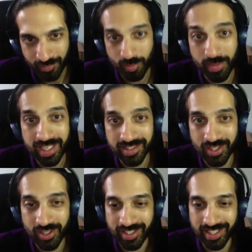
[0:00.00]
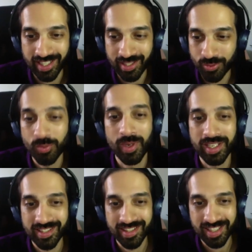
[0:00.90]
for me as an architect that's
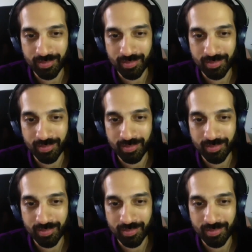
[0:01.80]
always